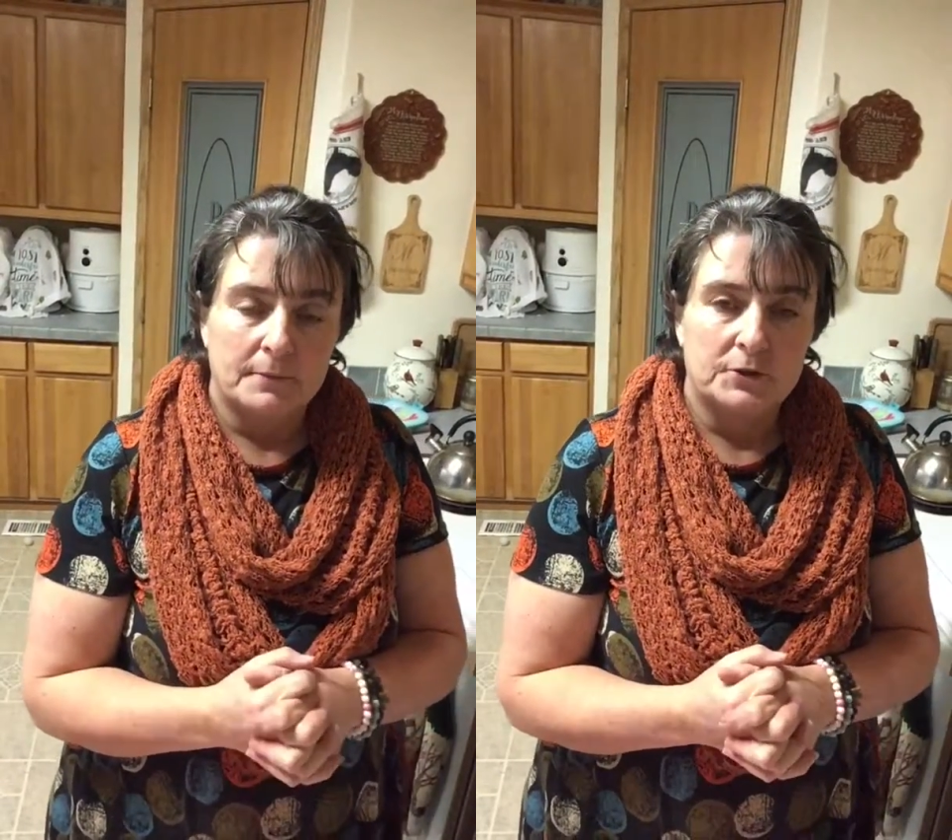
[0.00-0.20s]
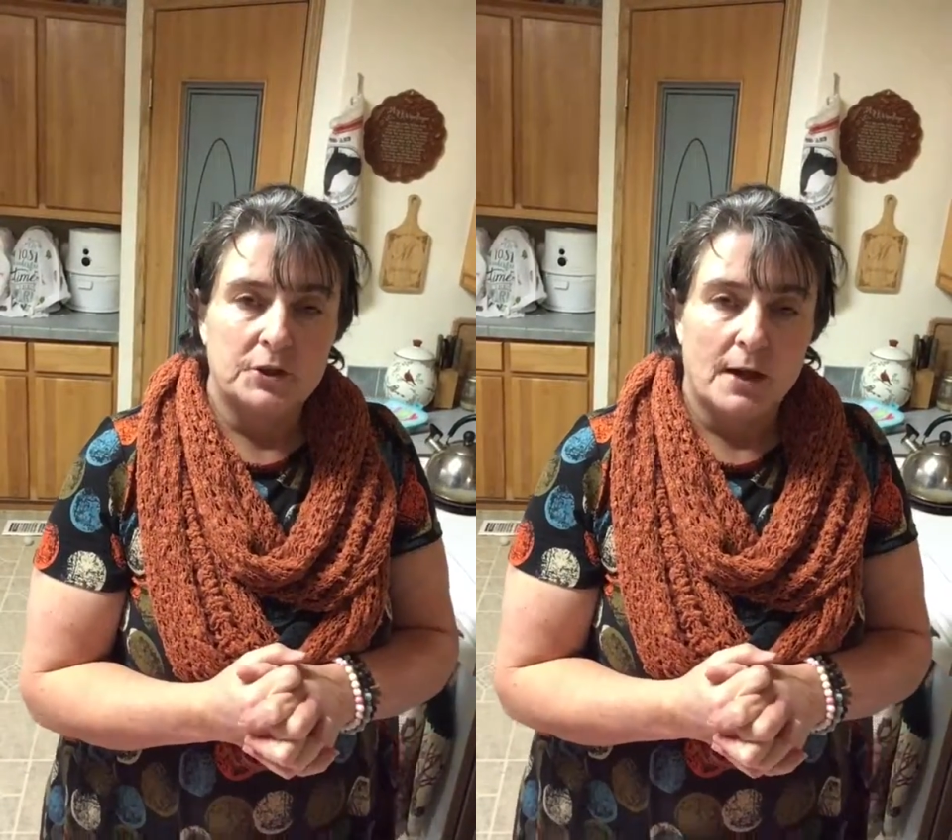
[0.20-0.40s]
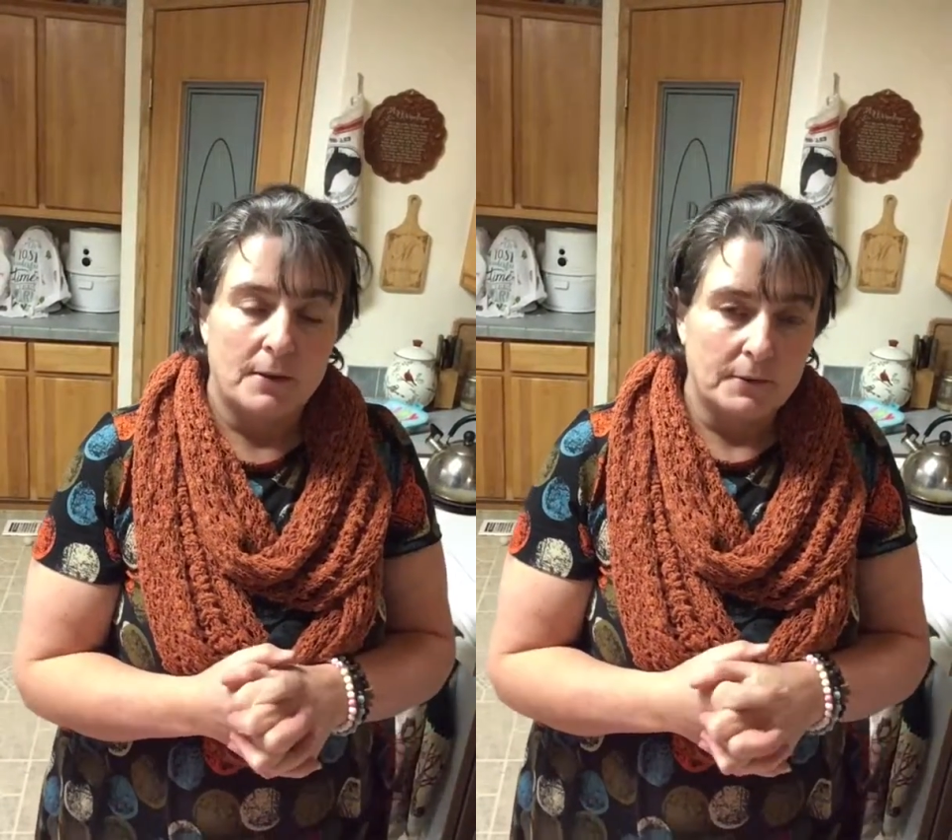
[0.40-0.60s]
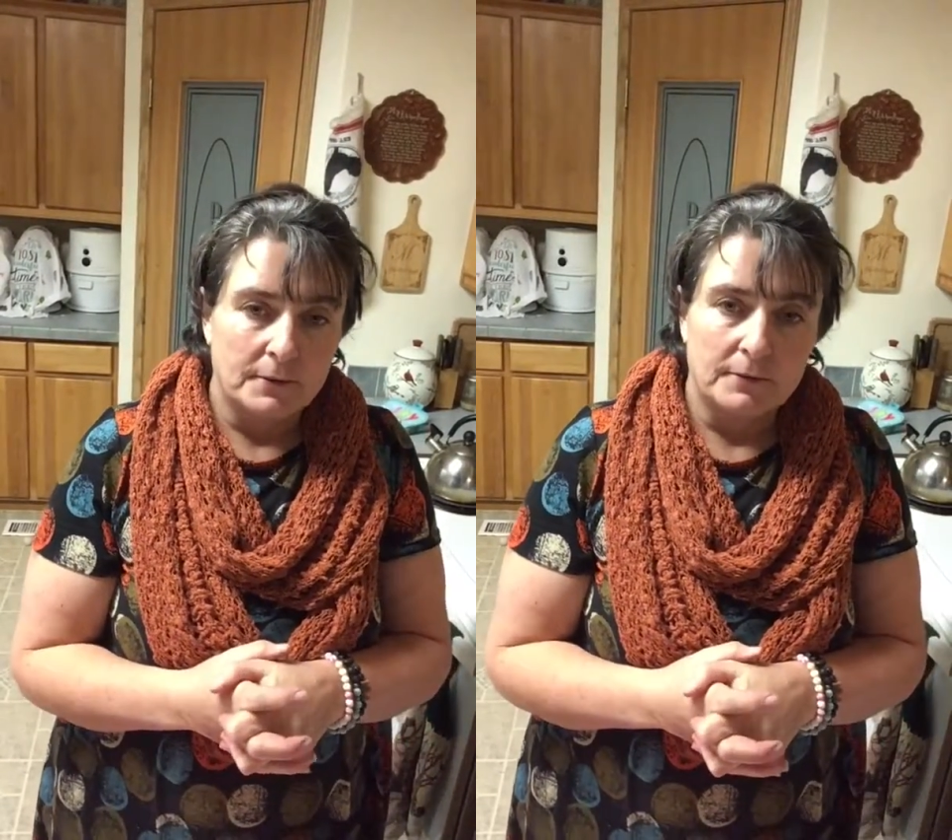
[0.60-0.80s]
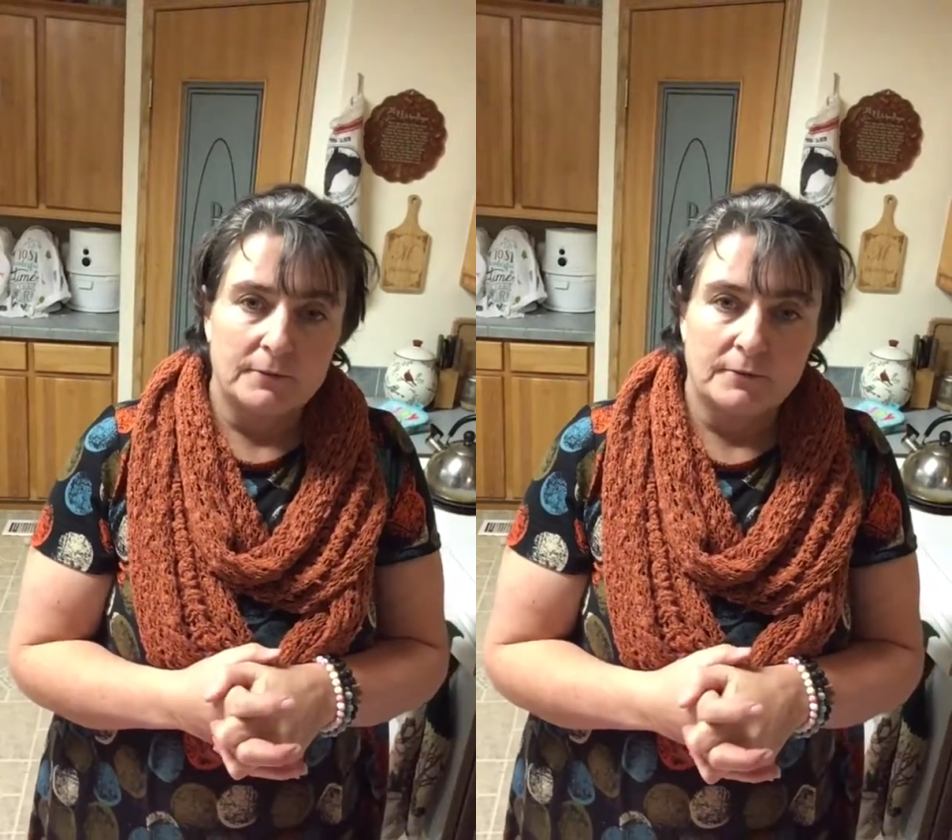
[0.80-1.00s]

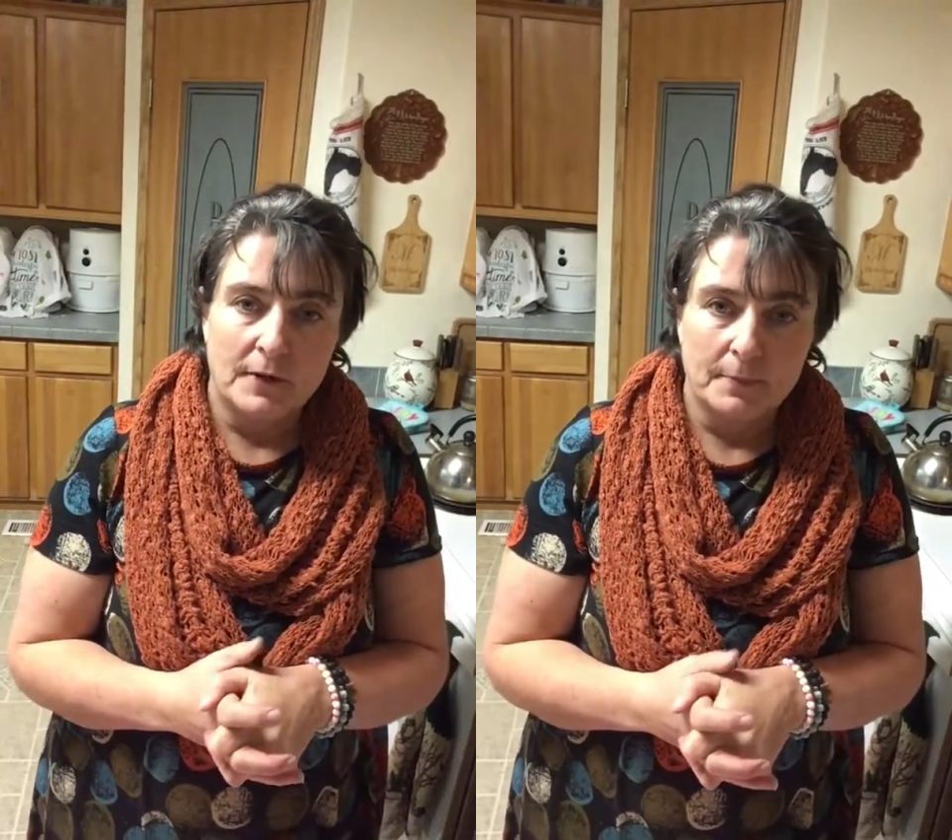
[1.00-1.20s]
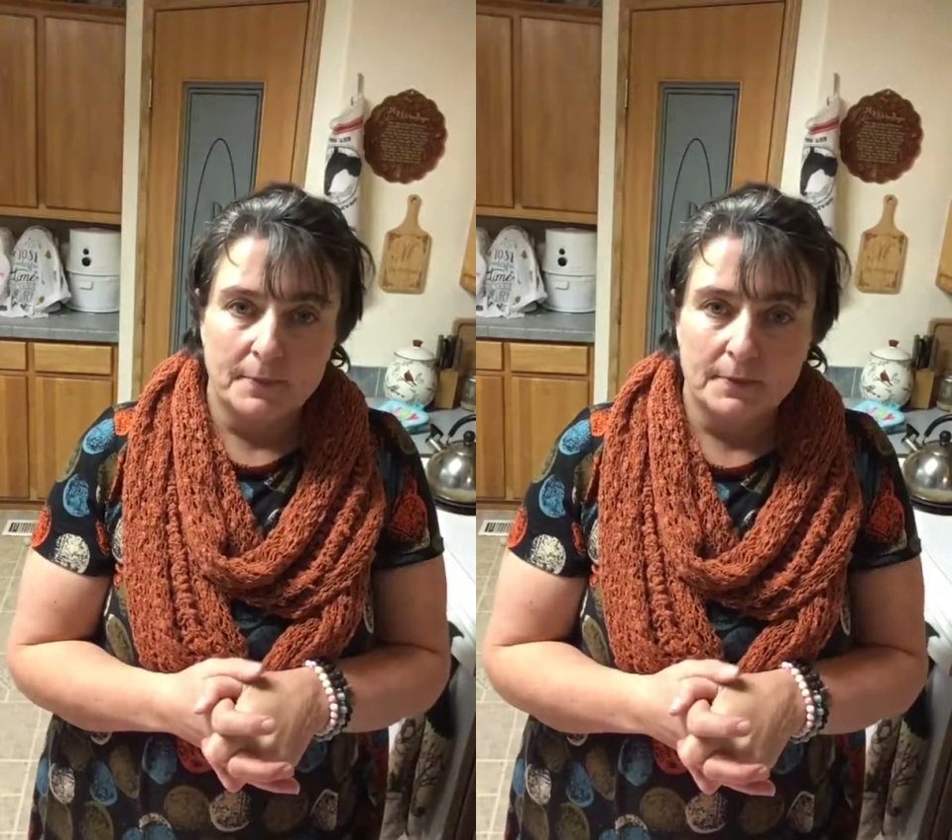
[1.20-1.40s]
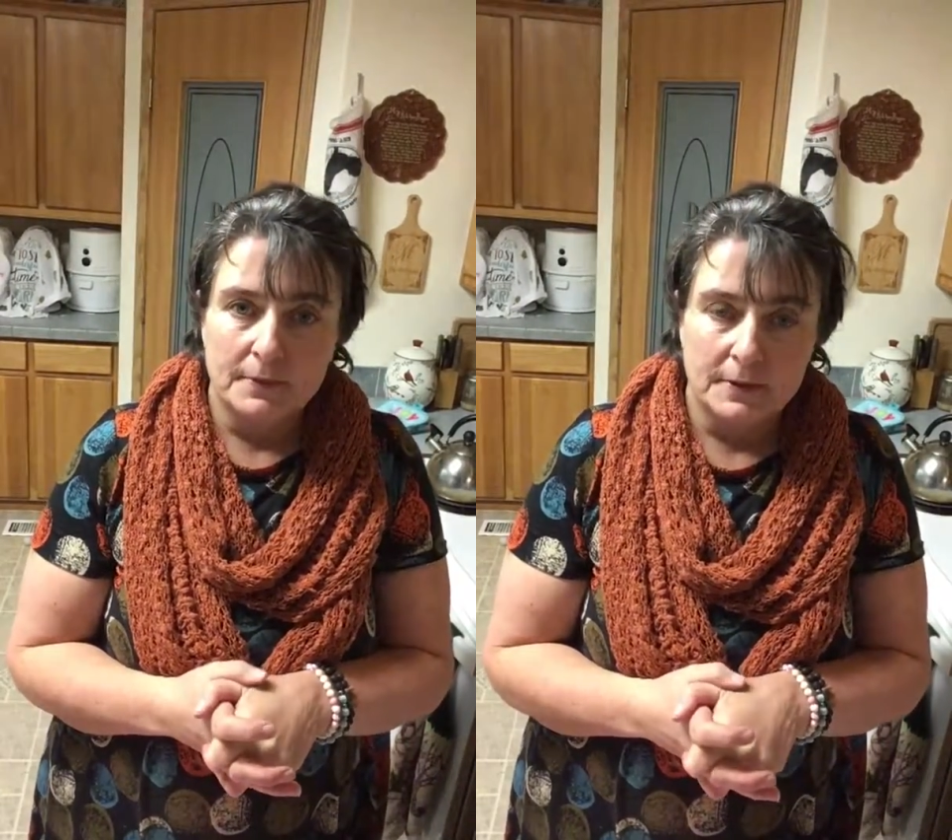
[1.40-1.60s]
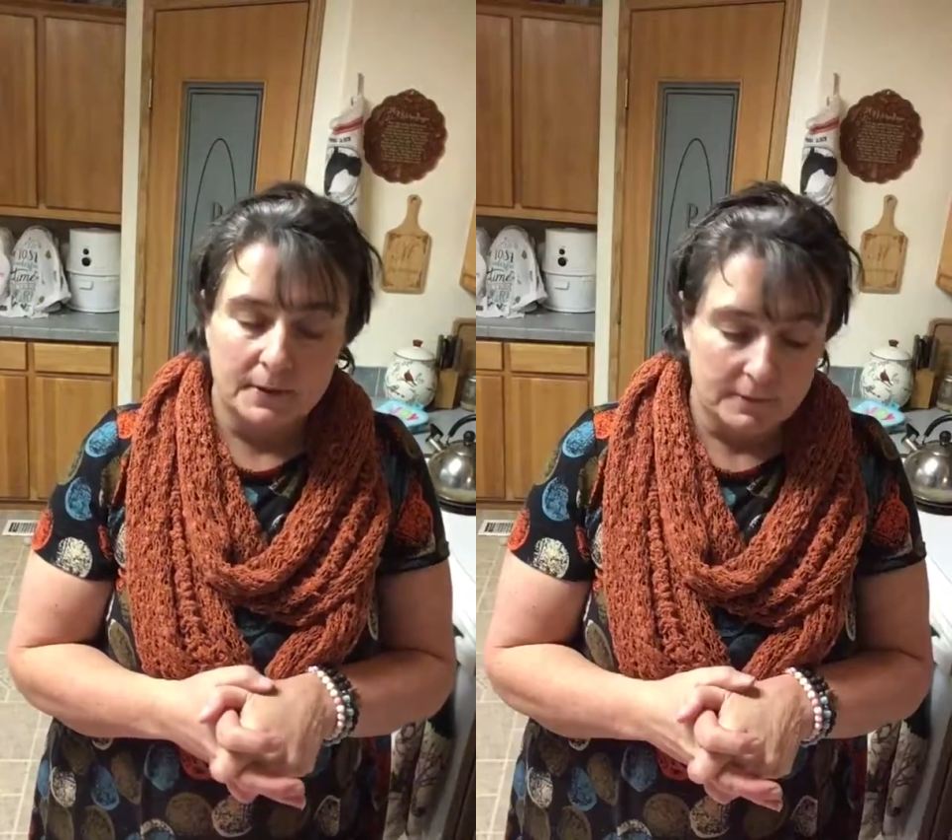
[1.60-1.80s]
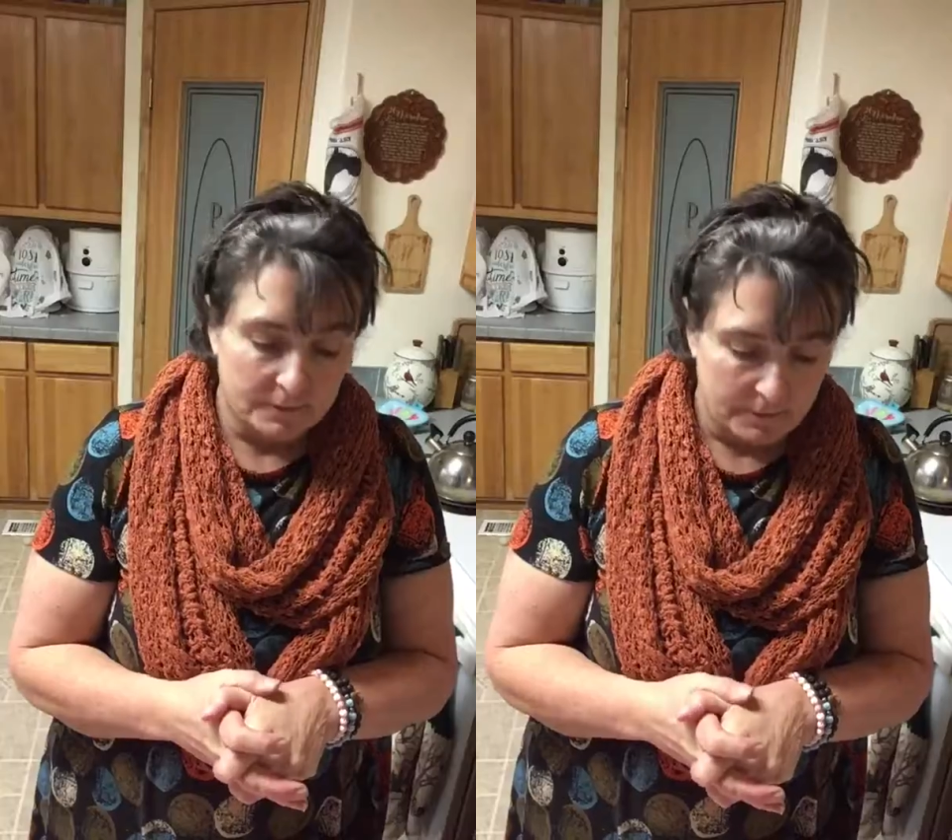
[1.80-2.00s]
shower vapor
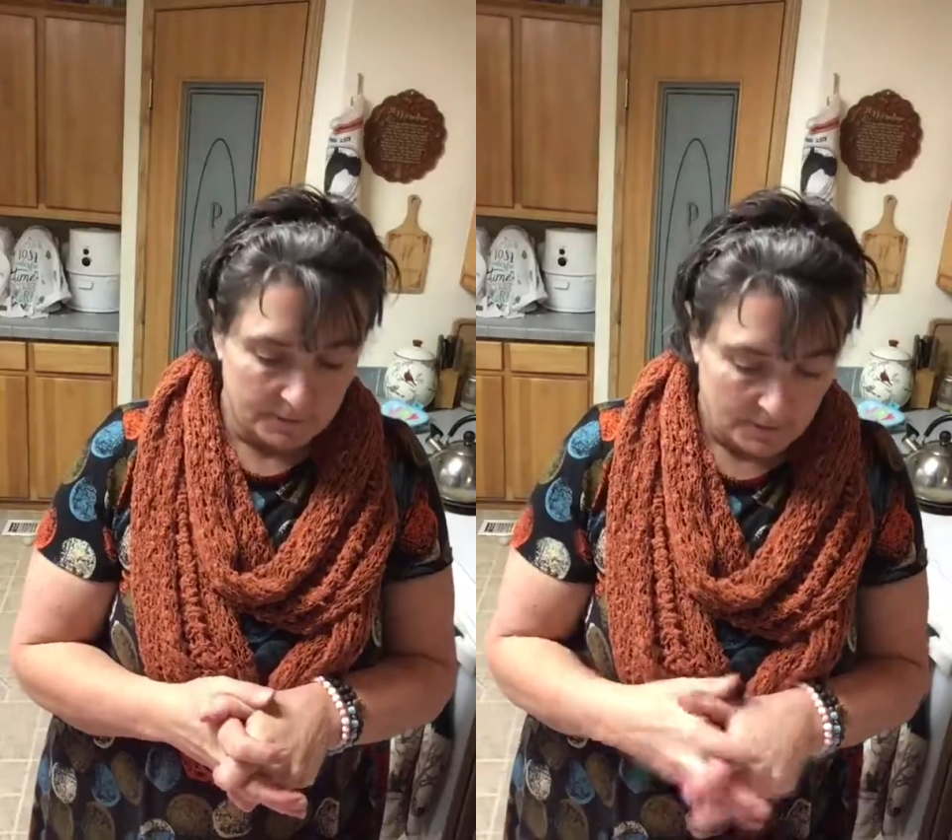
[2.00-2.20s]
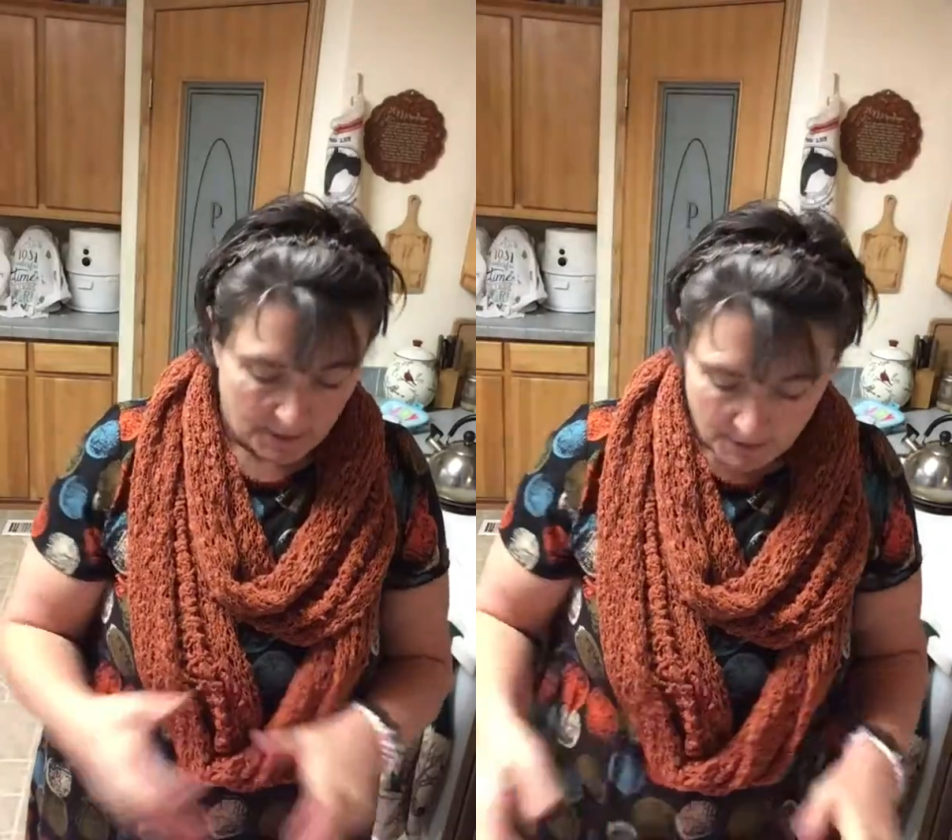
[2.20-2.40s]
discs.